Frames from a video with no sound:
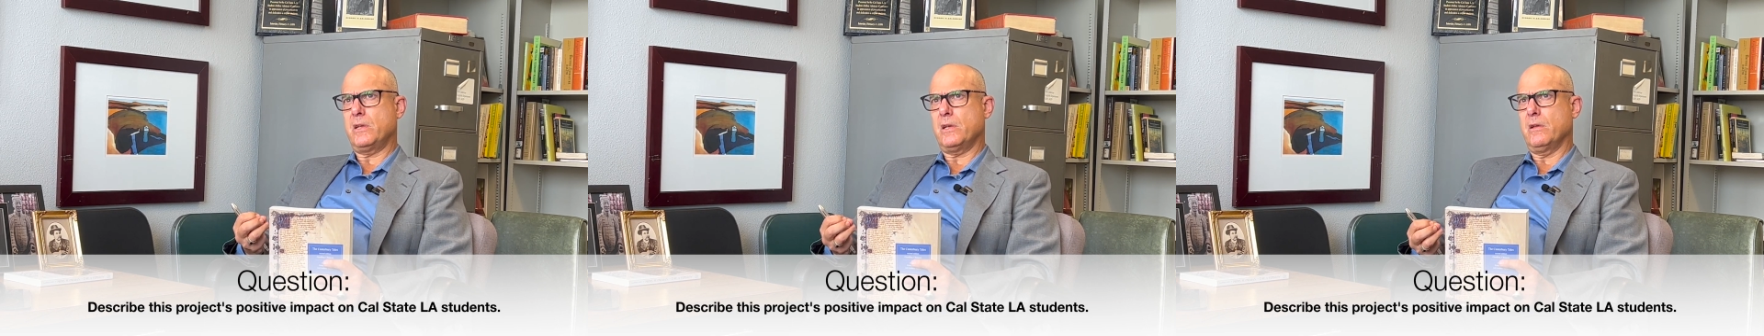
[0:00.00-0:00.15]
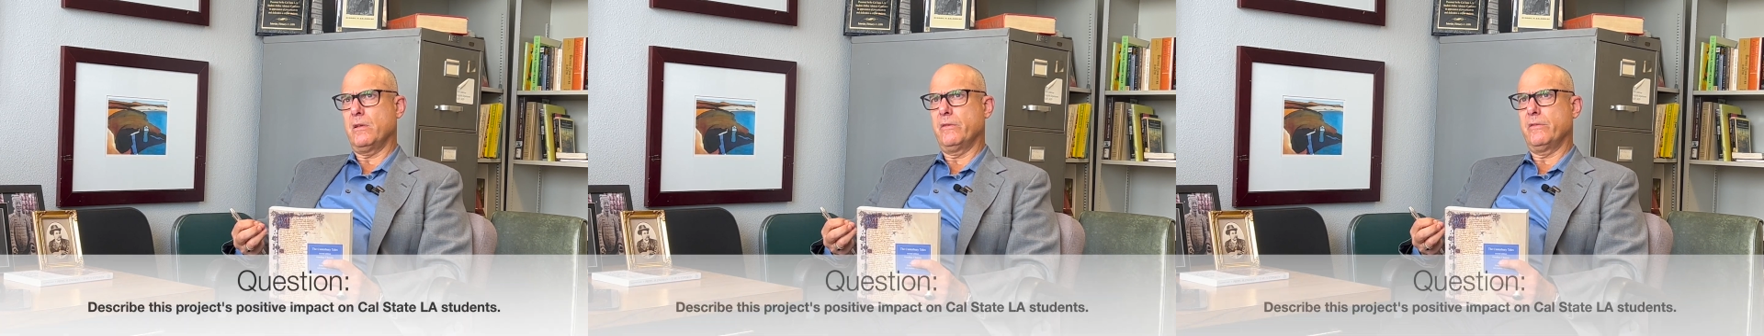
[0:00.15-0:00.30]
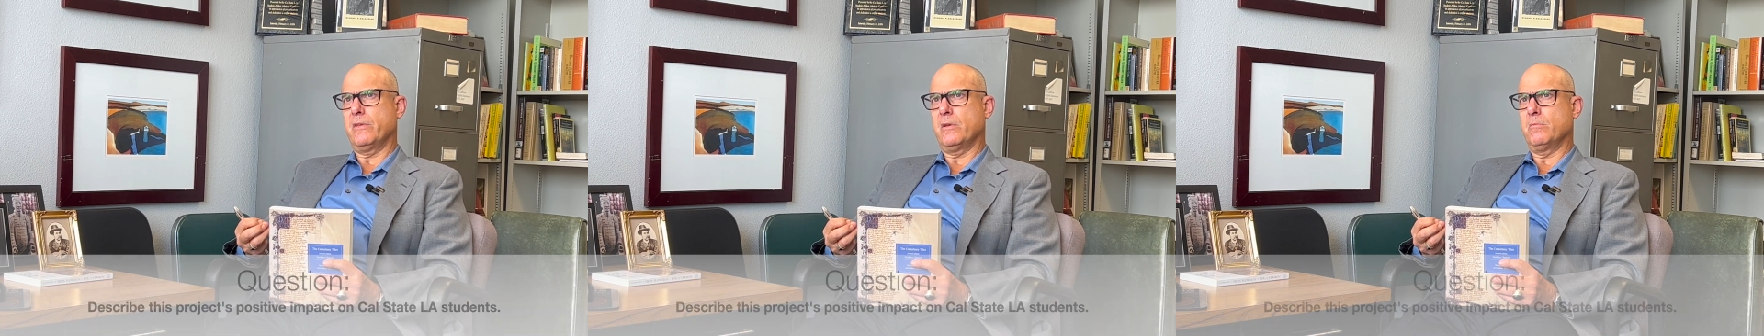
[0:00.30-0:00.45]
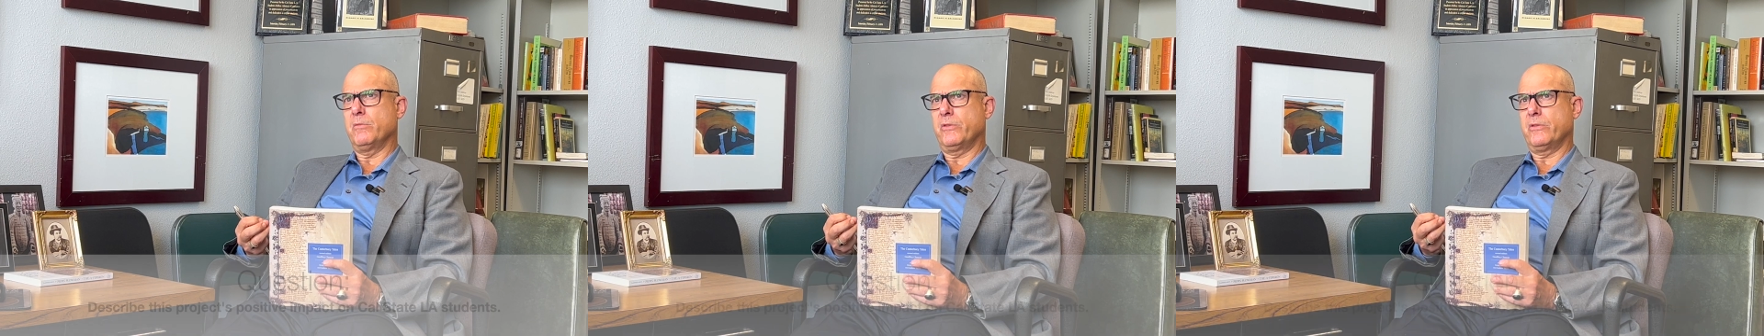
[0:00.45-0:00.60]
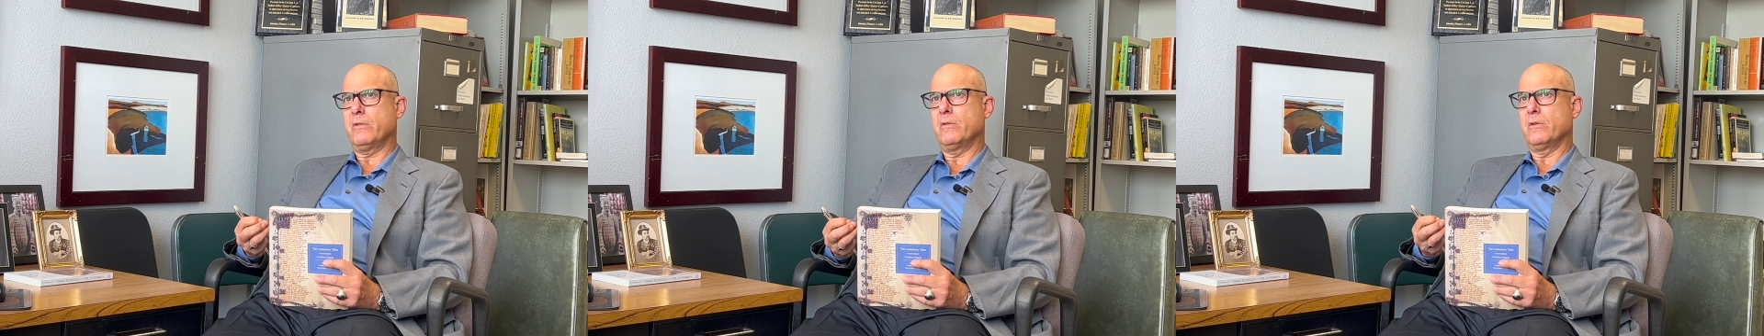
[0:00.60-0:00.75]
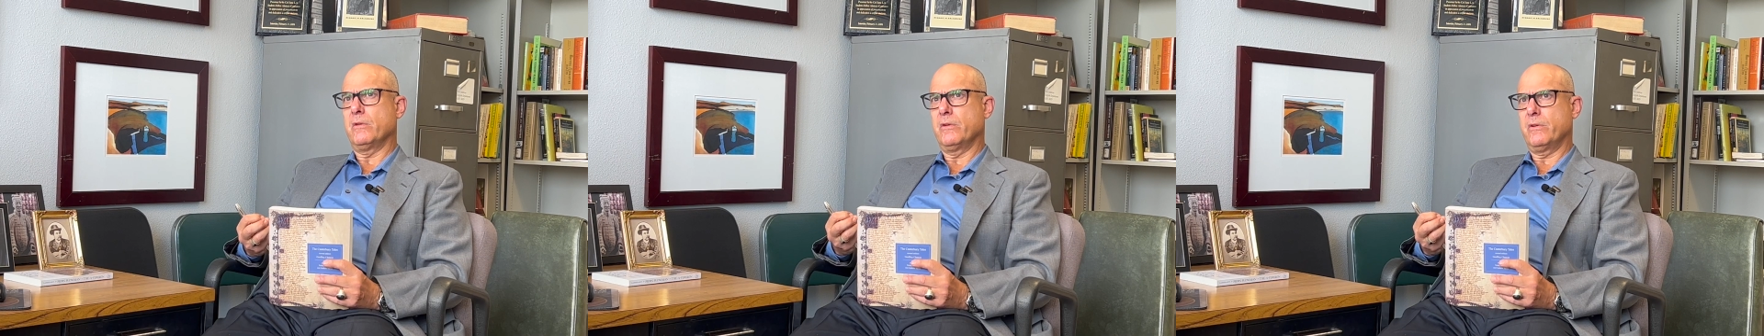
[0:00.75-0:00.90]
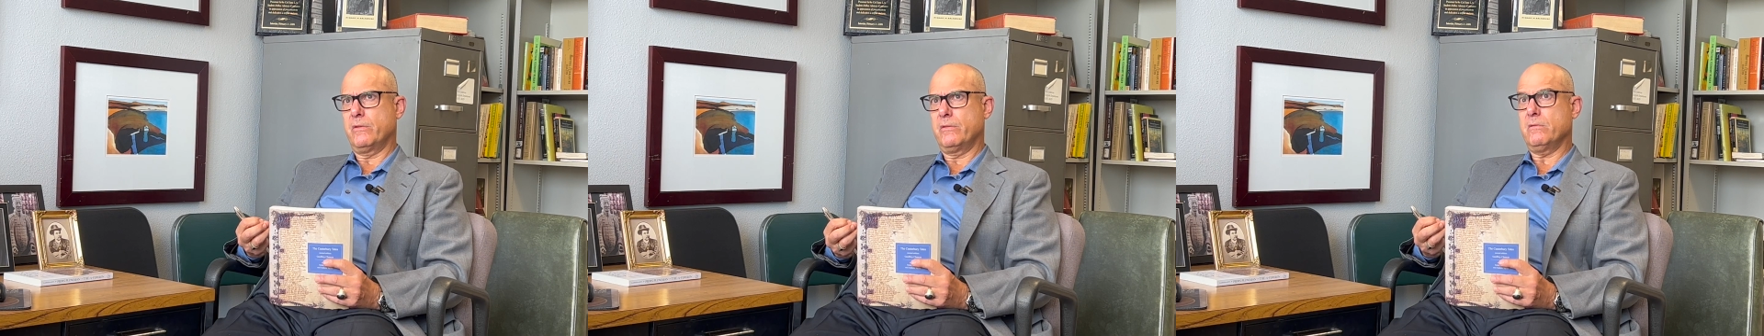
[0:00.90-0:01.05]
tells them
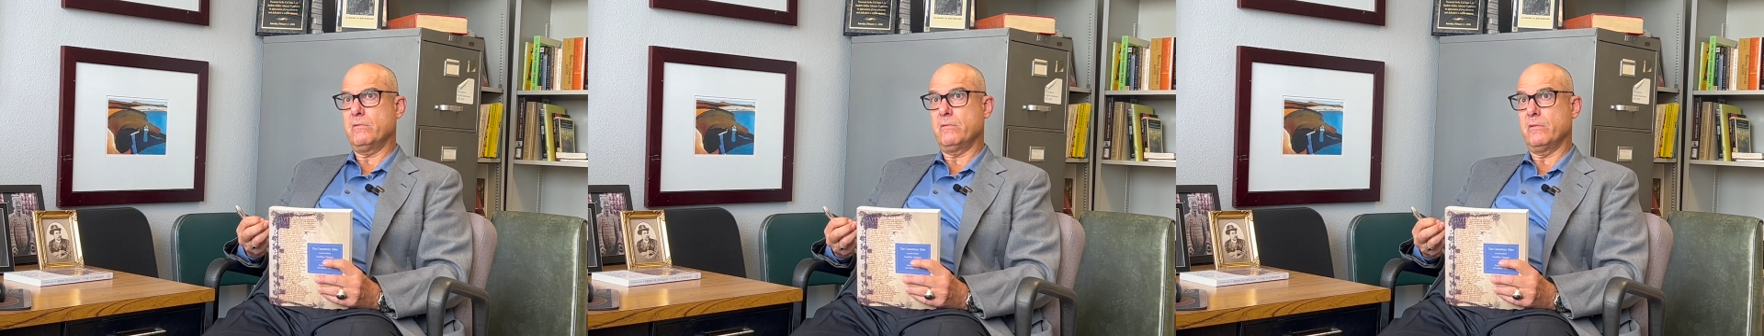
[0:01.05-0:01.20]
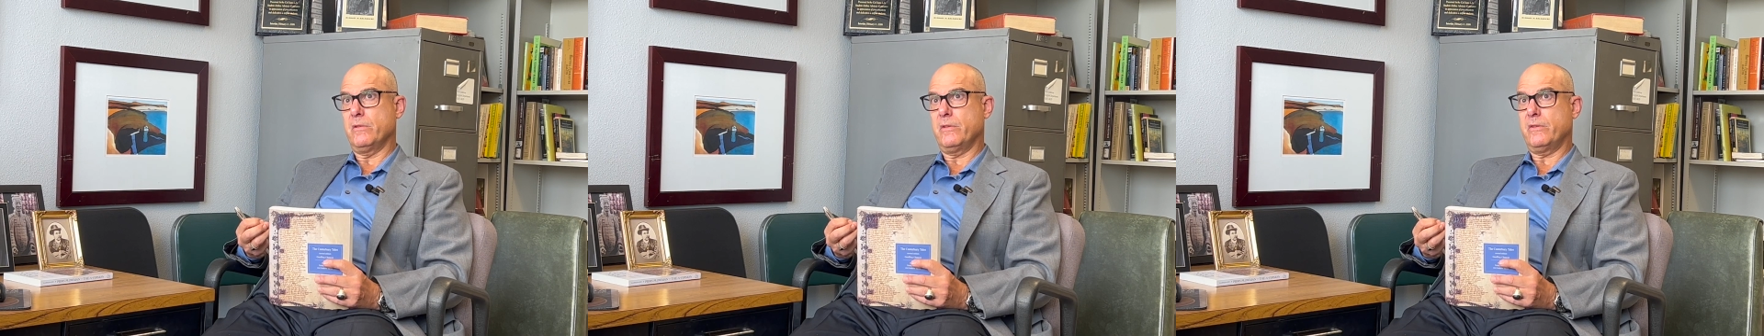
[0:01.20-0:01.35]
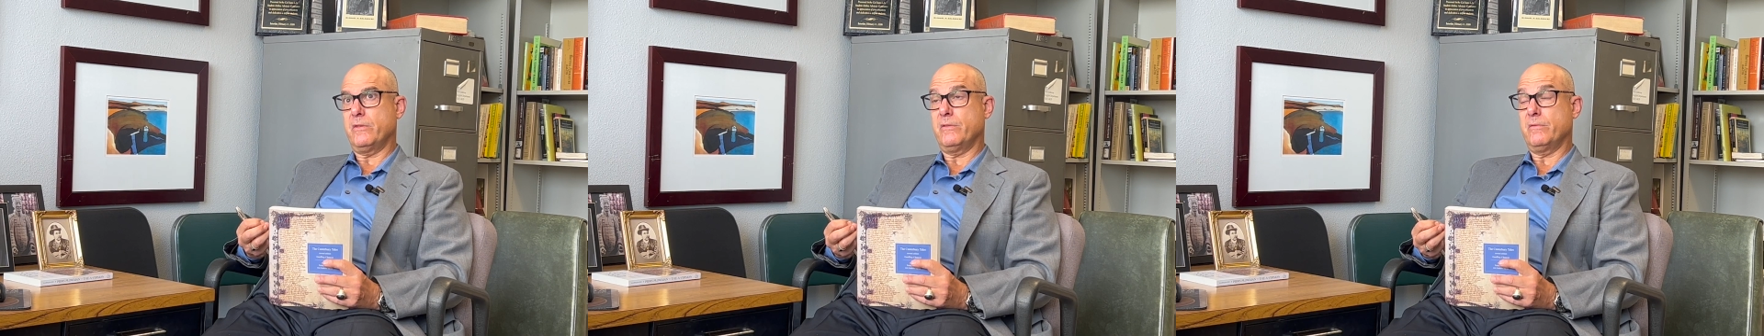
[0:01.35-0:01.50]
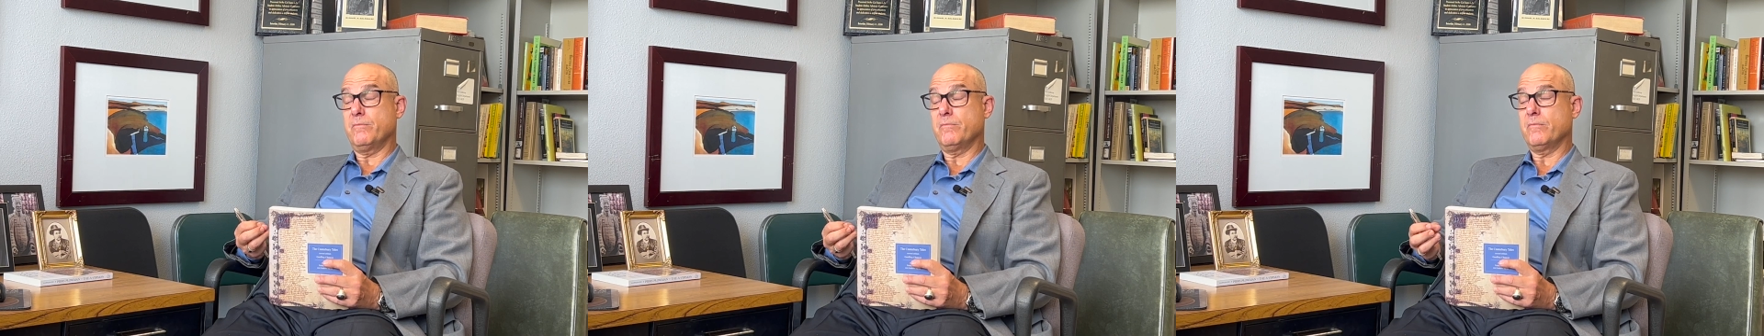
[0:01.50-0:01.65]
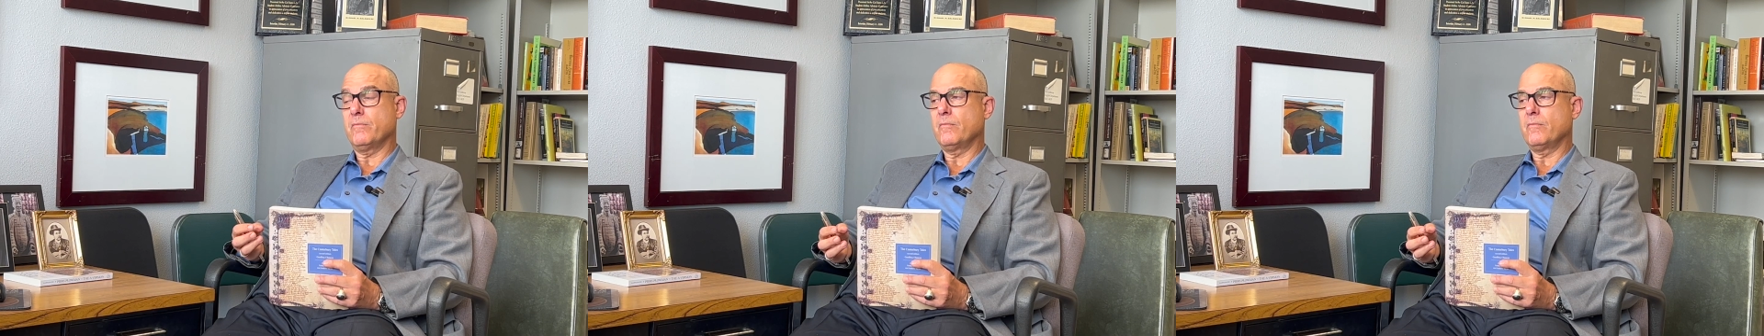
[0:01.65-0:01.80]
certain truths.